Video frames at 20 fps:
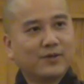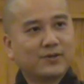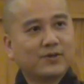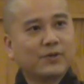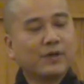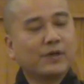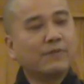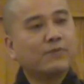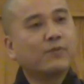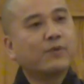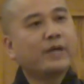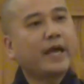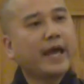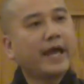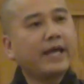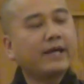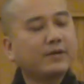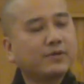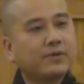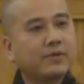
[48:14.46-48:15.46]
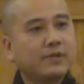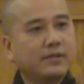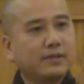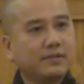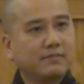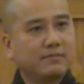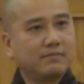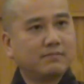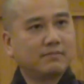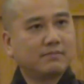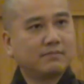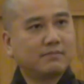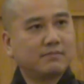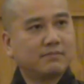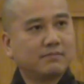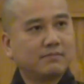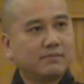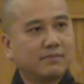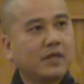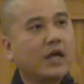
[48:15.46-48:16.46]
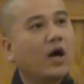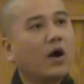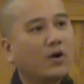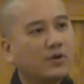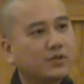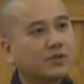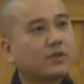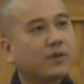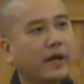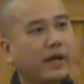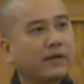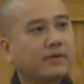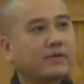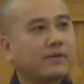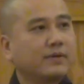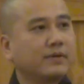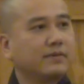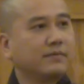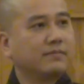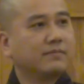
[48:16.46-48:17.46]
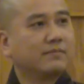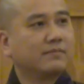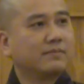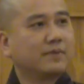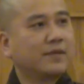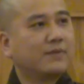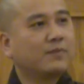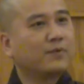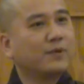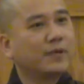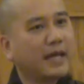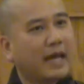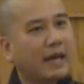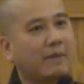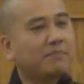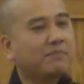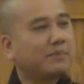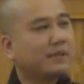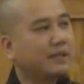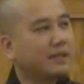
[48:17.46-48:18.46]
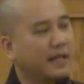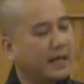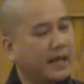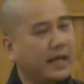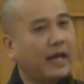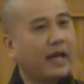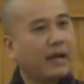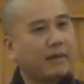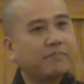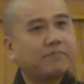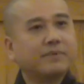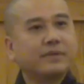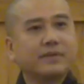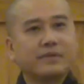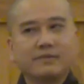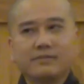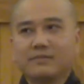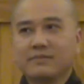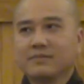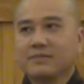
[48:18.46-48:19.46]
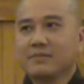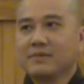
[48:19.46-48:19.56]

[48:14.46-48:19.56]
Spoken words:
So if we're angry, they're also angry. If we're happy, they're happy.